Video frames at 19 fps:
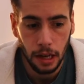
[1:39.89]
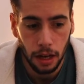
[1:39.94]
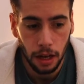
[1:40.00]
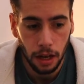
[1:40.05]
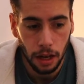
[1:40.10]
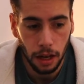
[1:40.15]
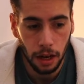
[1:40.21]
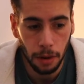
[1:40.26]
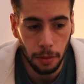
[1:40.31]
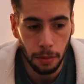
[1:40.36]

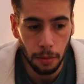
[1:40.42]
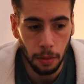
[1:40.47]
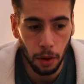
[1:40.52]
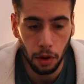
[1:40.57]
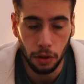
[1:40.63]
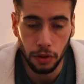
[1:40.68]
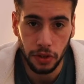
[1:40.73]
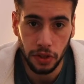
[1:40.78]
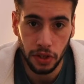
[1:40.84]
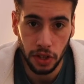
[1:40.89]
on
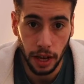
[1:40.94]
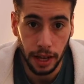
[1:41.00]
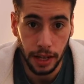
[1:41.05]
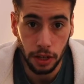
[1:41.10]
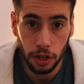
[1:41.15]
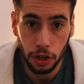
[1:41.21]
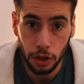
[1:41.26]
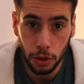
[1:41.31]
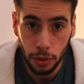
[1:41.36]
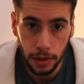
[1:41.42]
site
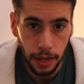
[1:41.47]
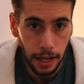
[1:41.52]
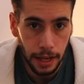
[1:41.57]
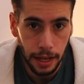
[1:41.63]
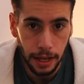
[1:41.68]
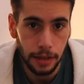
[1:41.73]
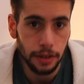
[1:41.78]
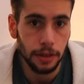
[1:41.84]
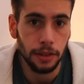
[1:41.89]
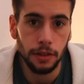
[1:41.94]
shooting
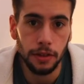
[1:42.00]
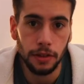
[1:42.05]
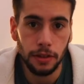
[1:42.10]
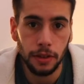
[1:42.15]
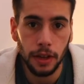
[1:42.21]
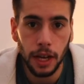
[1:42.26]
and